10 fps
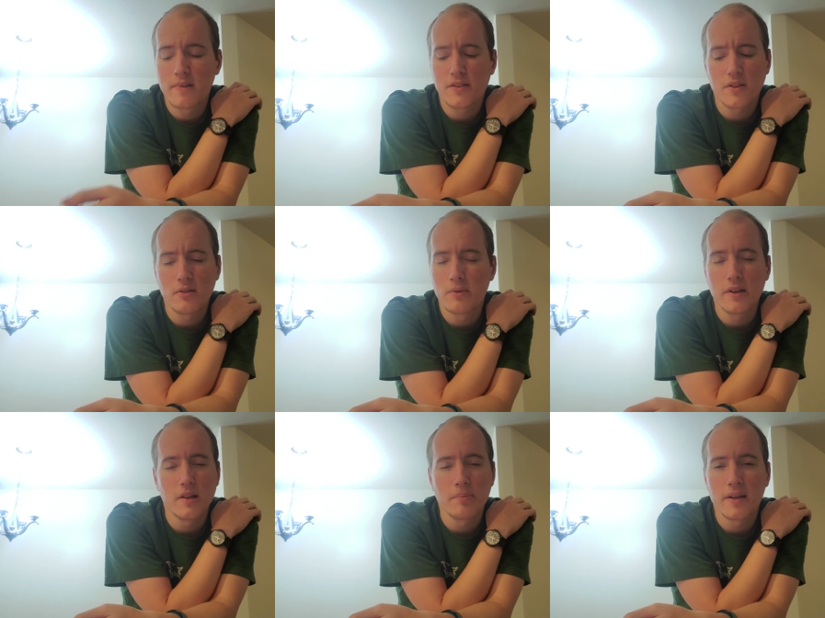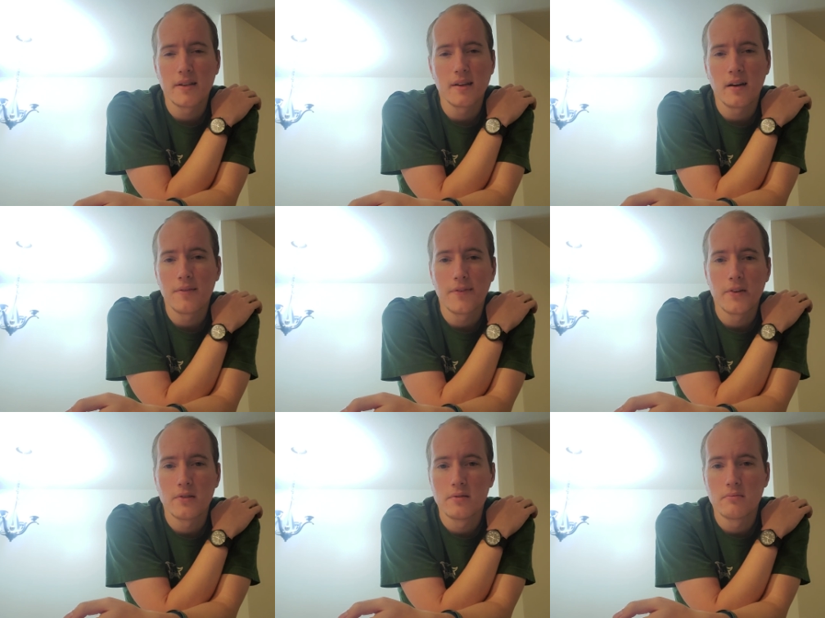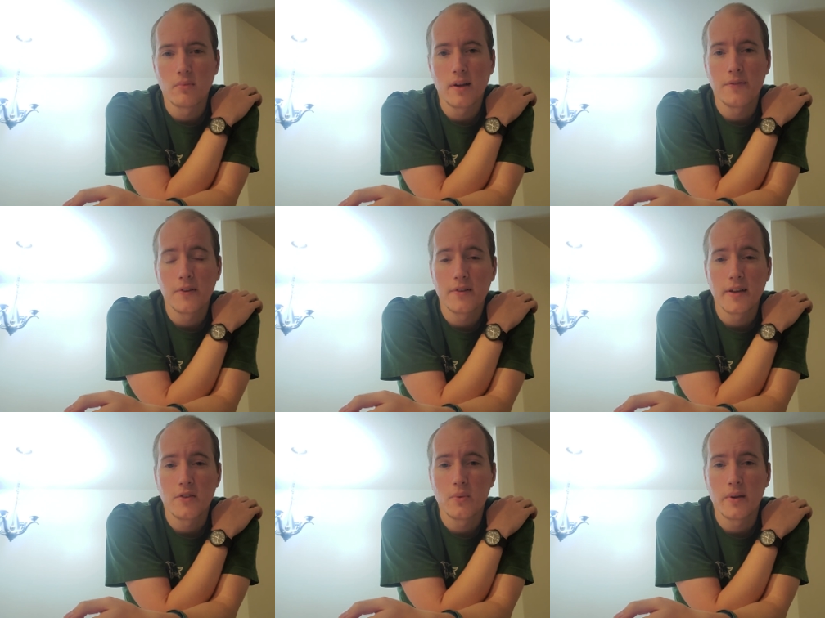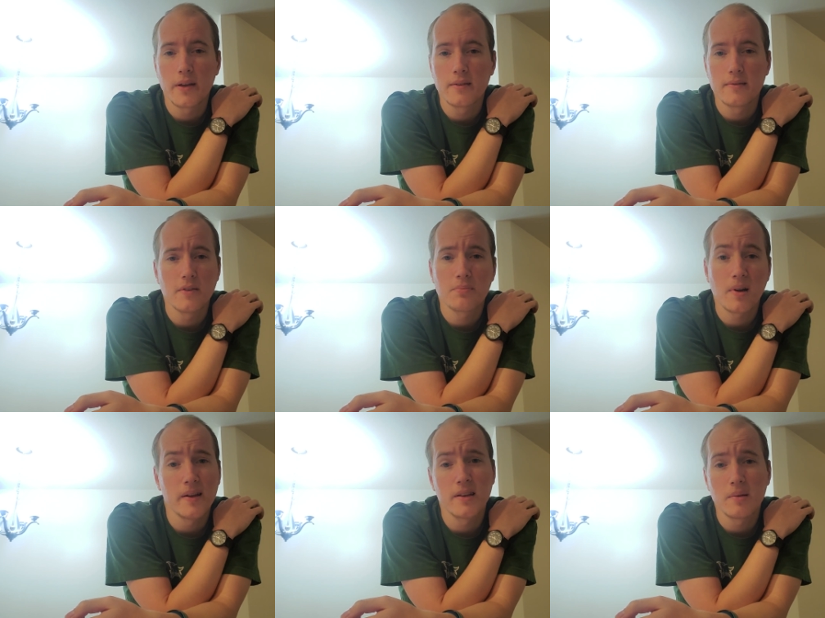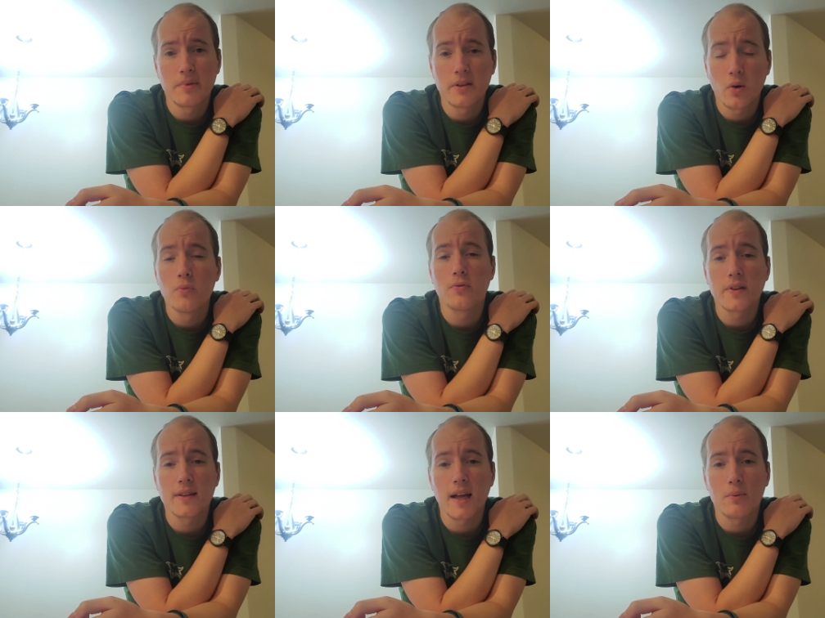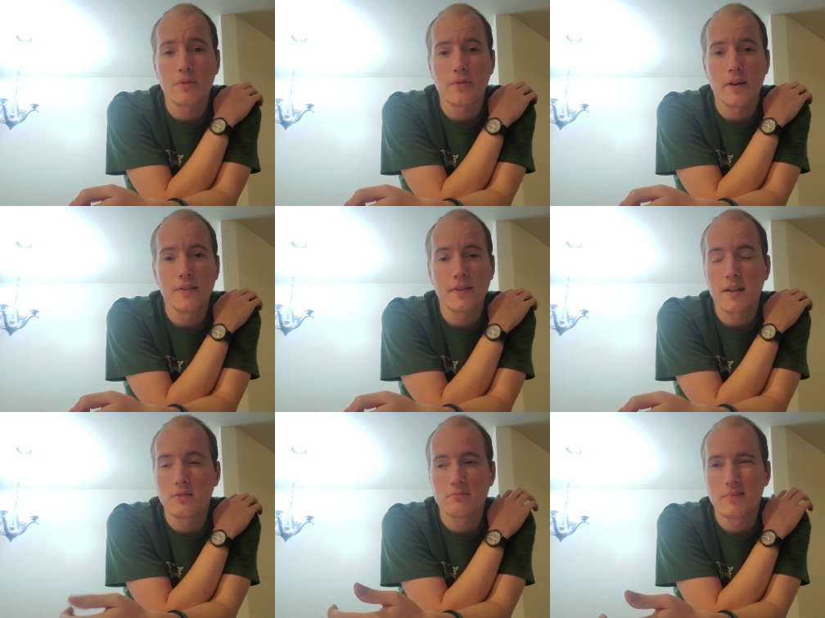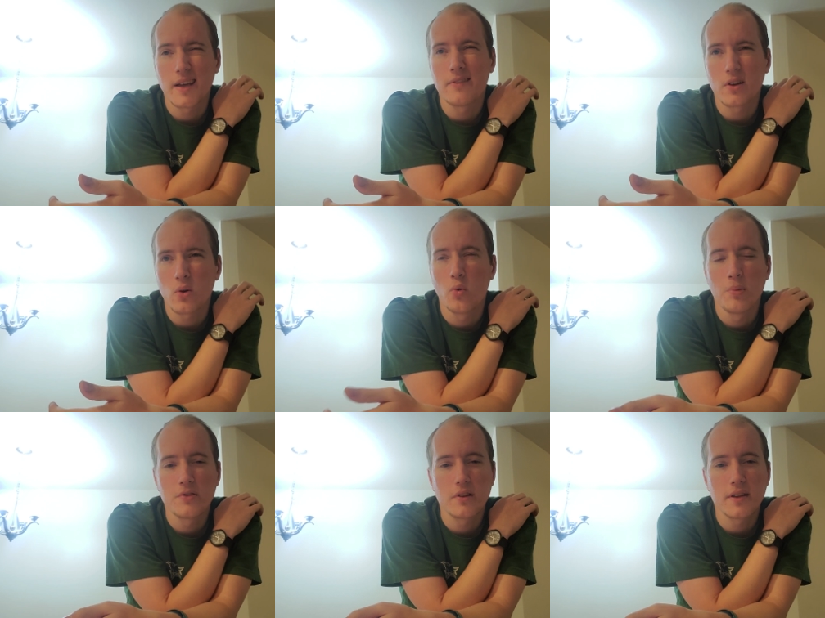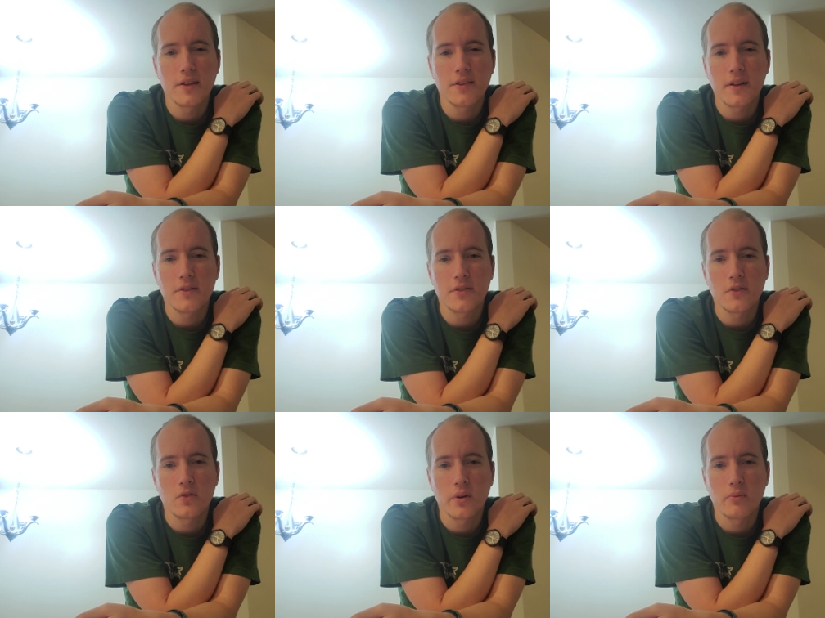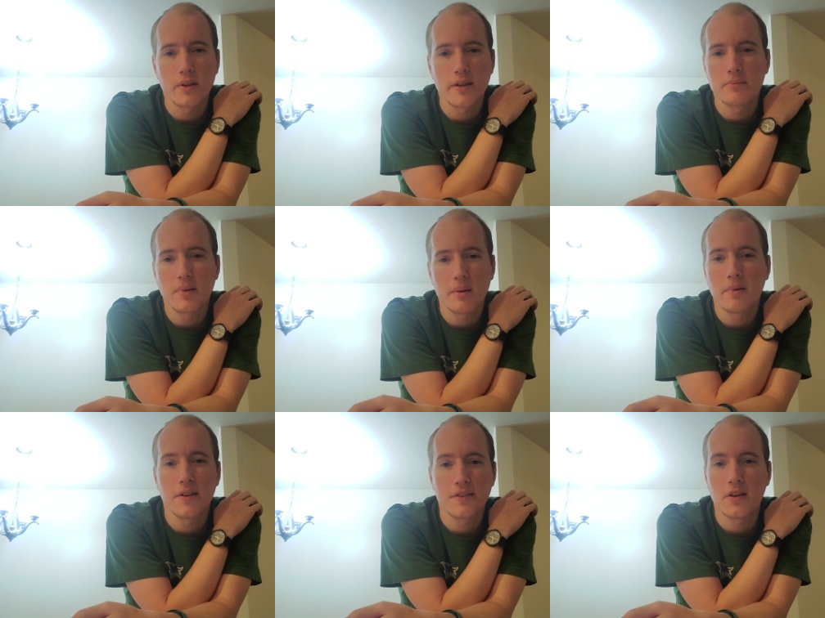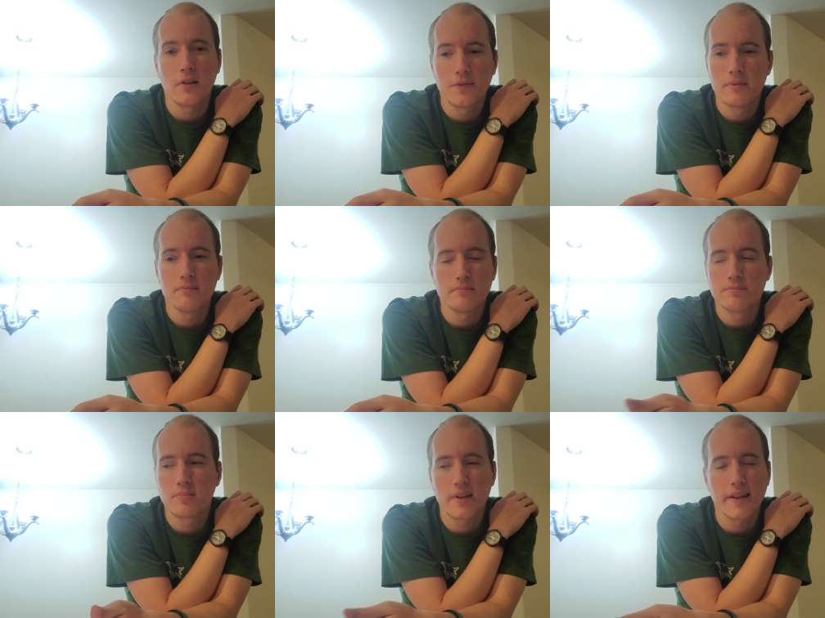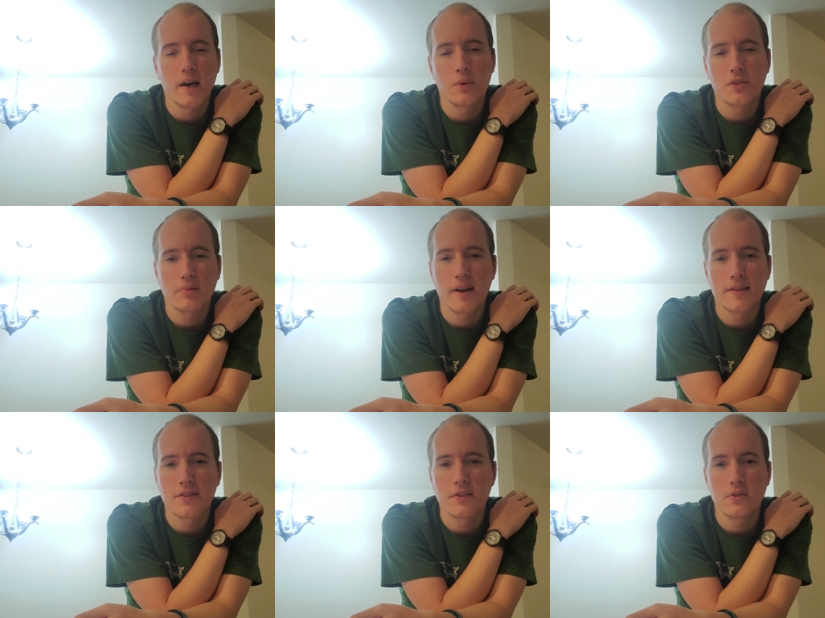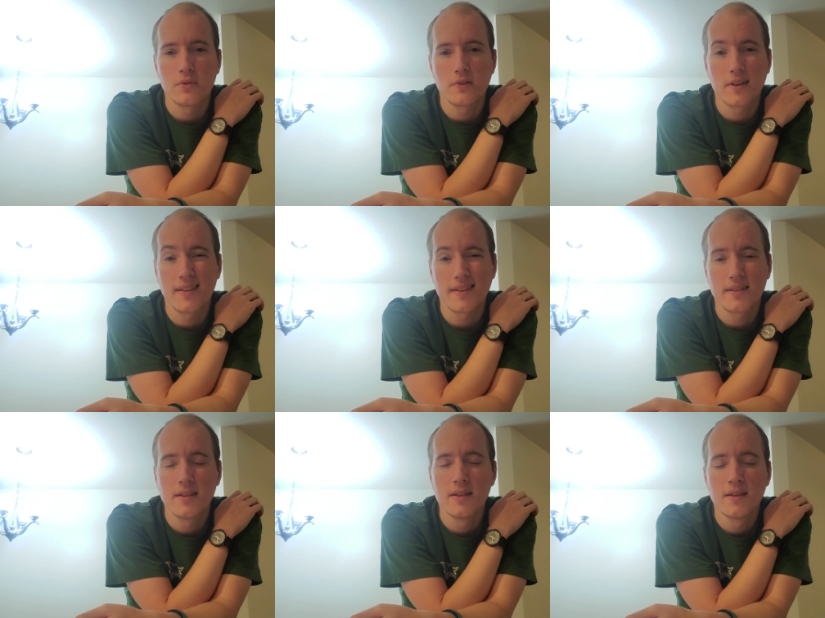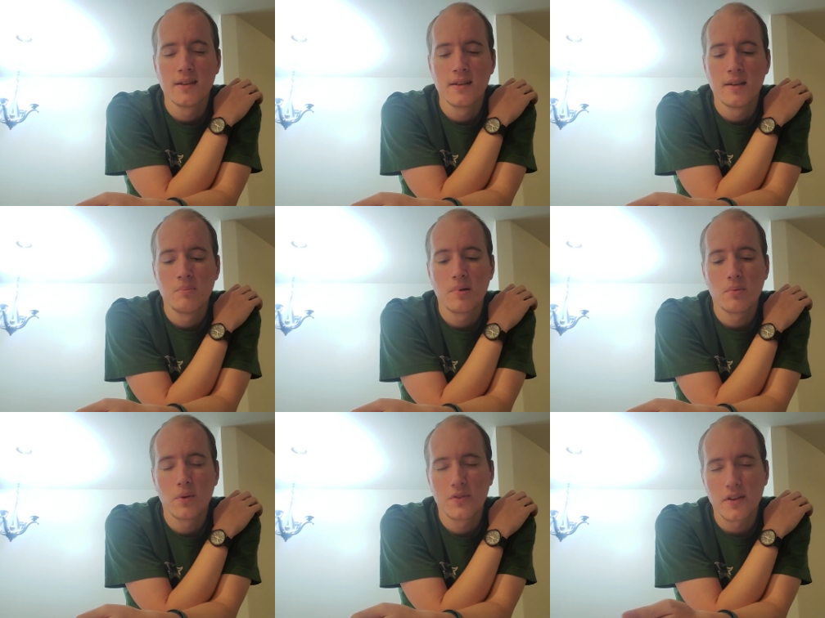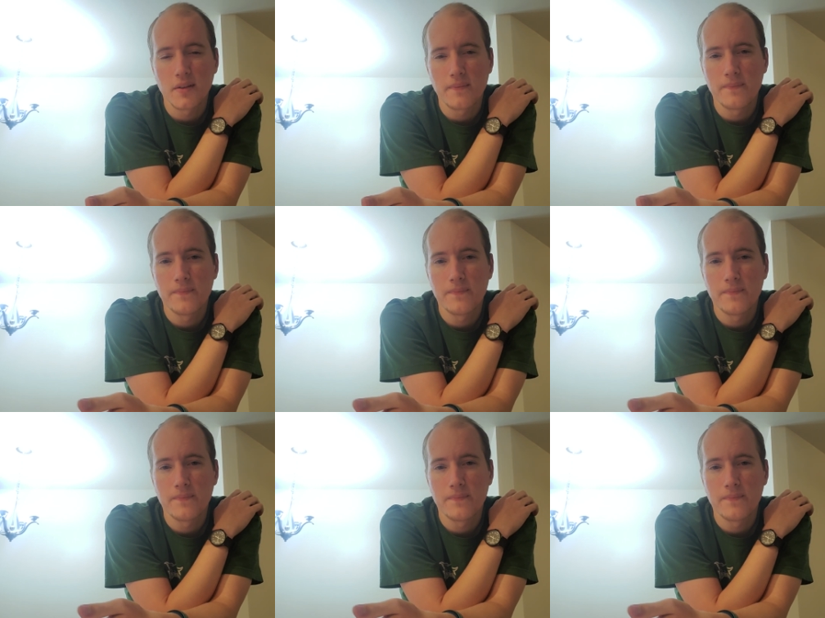it's going to really depend on how I feel and what I feel like doing, and it's probably going to be hopefully a lot with friends. I don't have a whole bunch of things. I just enjoy running by myself and putting hours of practice into for nothing. But we'll see,